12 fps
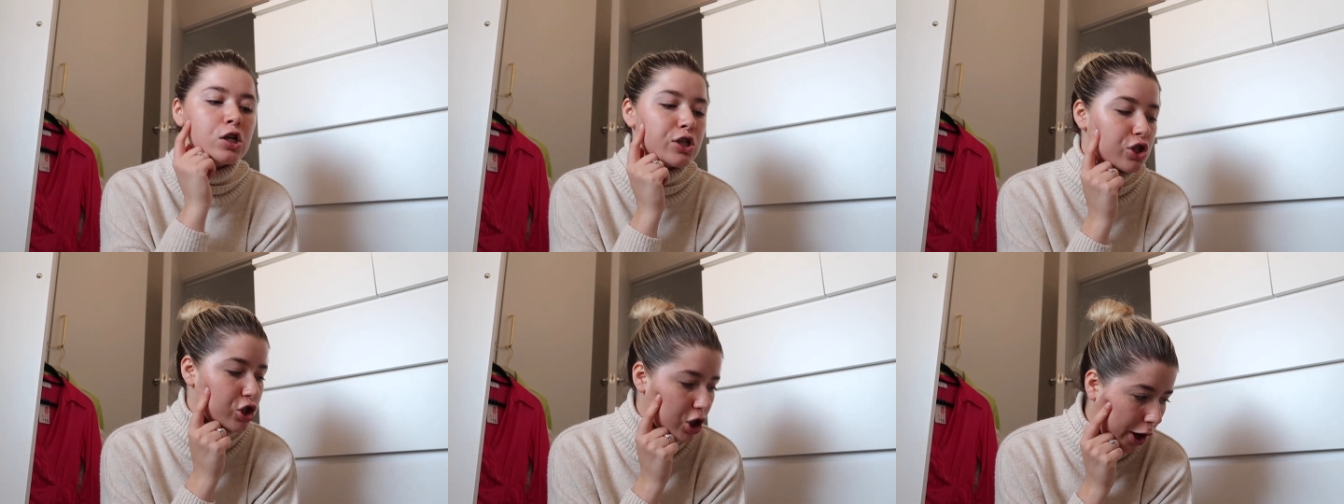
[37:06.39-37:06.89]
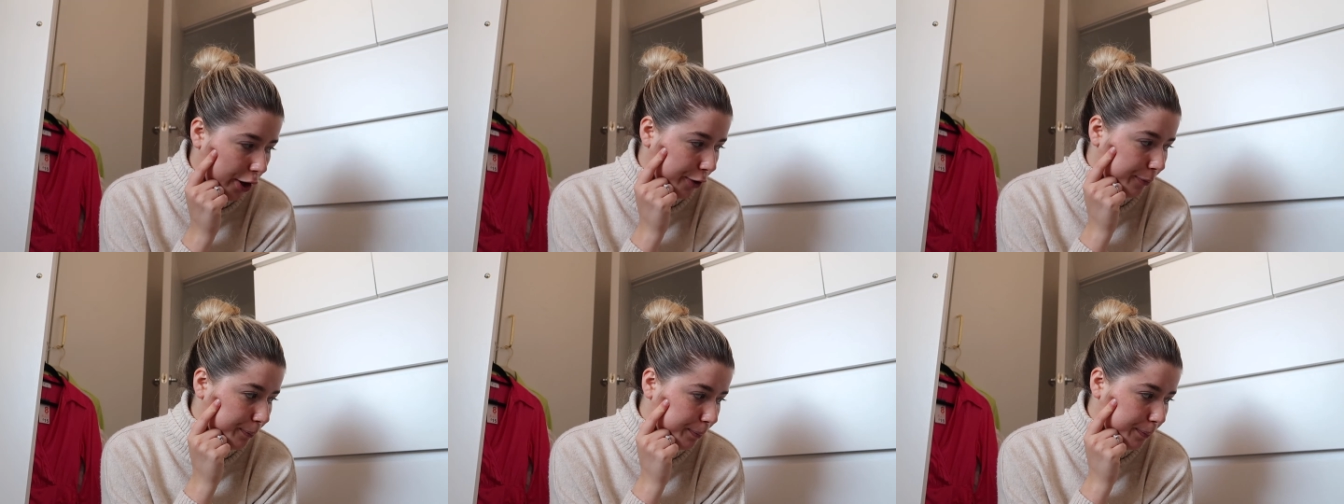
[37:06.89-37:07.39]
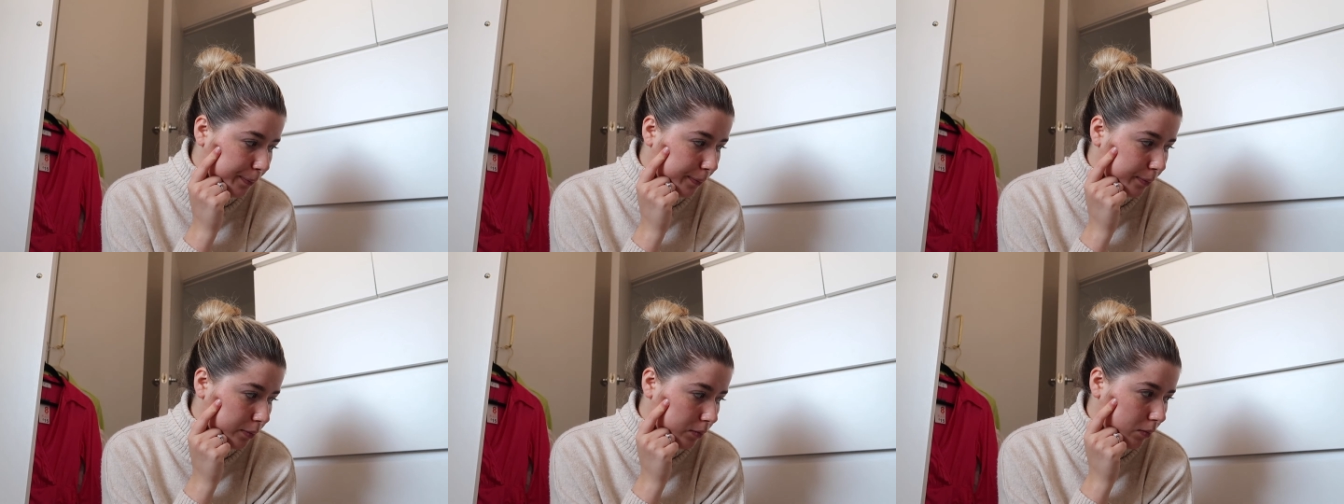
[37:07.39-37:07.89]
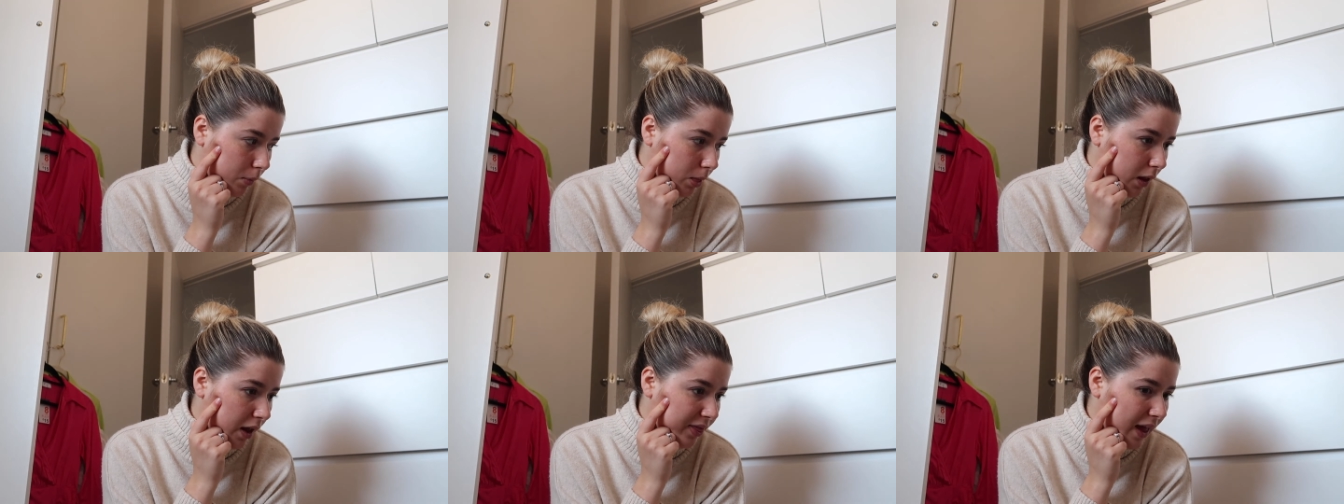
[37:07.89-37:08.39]
So
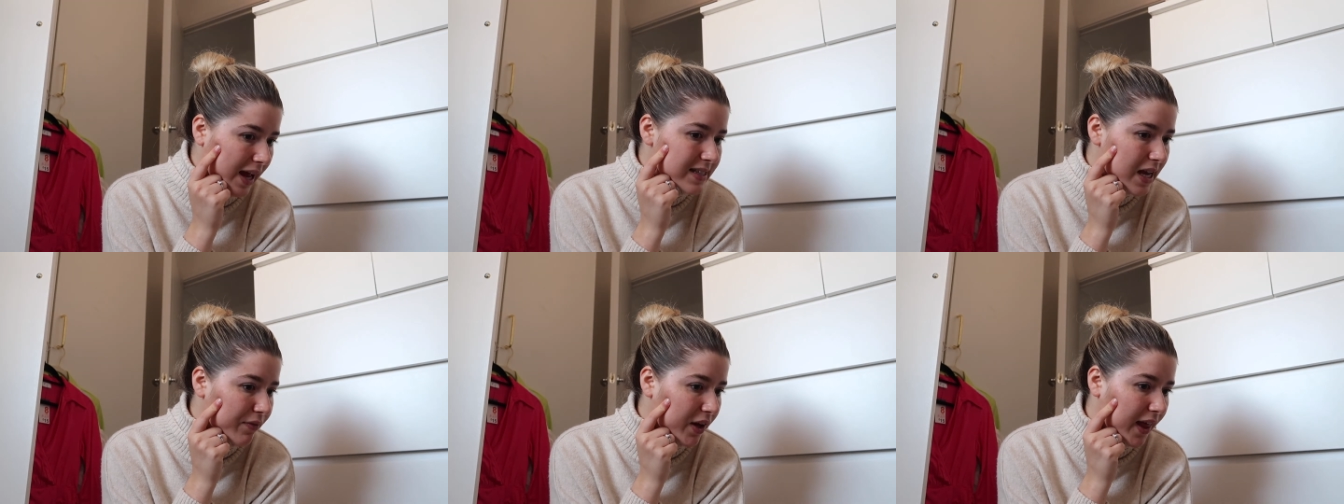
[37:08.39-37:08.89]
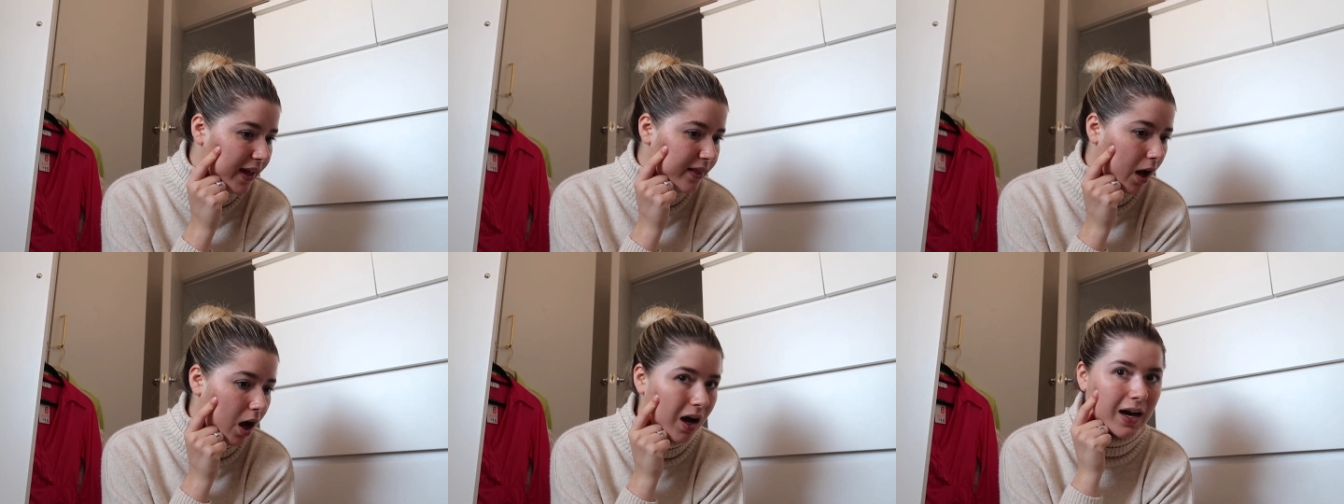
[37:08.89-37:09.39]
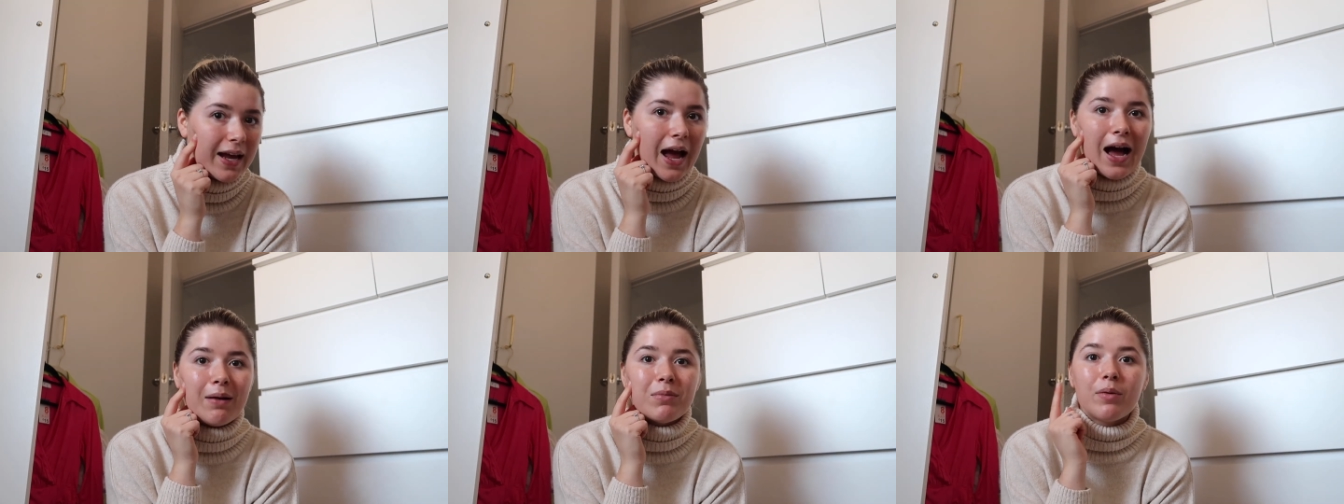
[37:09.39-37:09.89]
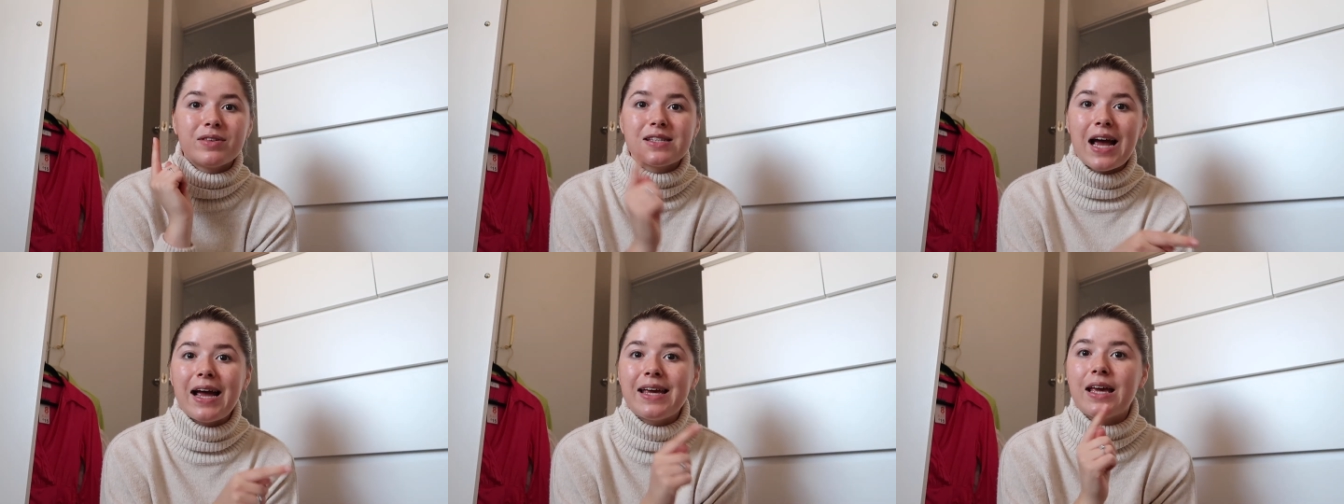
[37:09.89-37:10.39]
that's everything that I am
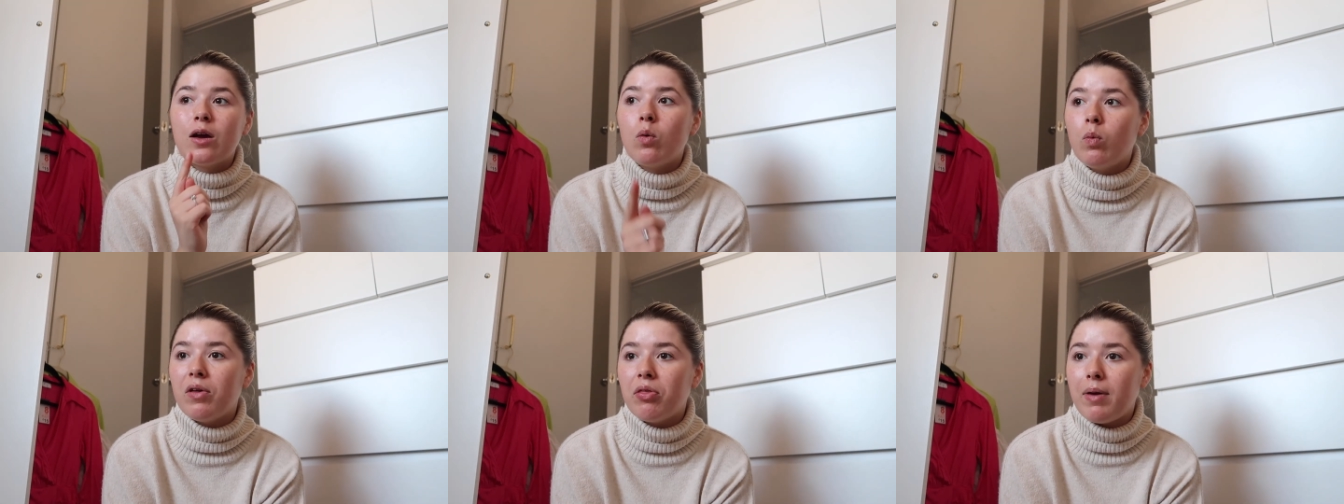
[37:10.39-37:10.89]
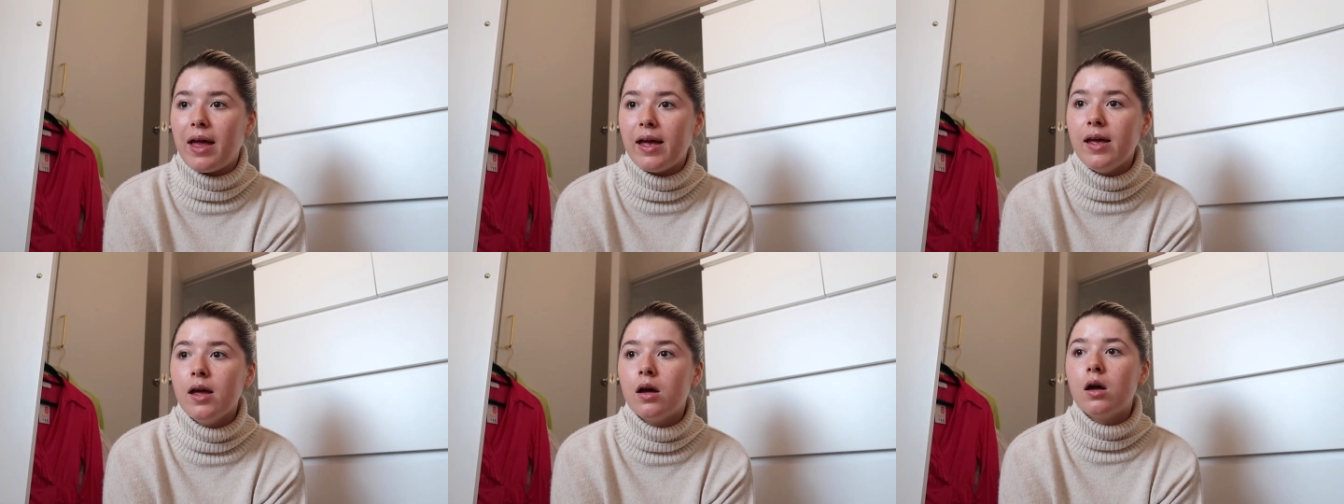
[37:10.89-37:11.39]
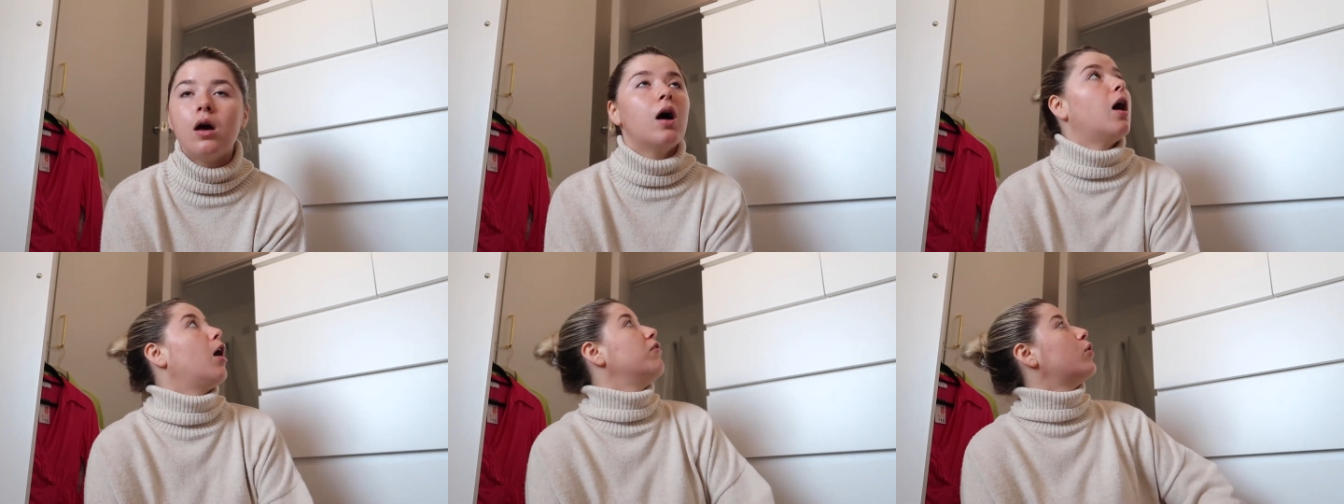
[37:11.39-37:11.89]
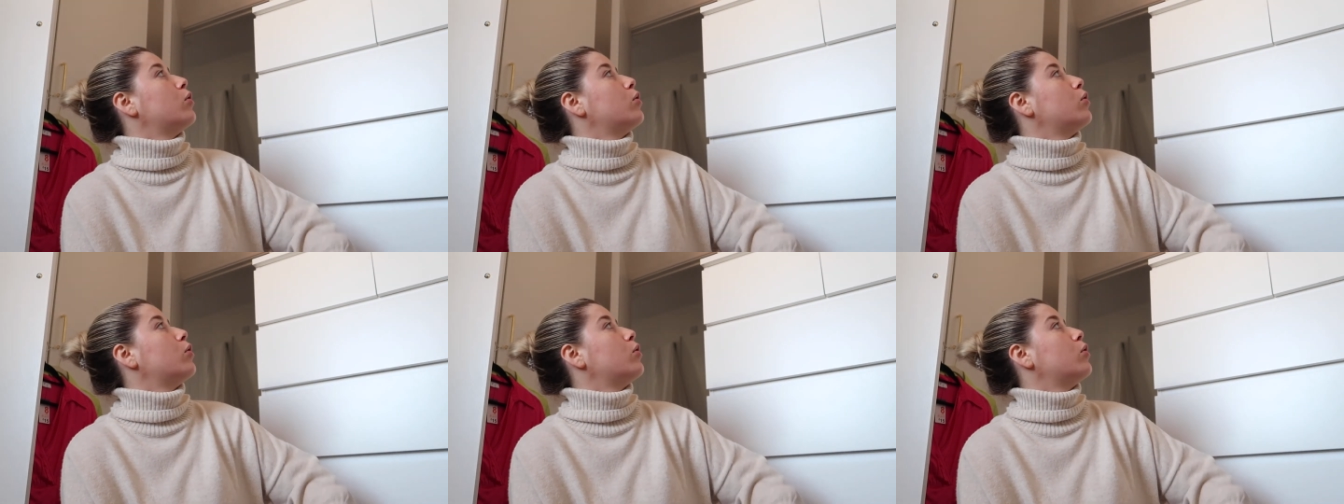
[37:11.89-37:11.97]
taking with me. I've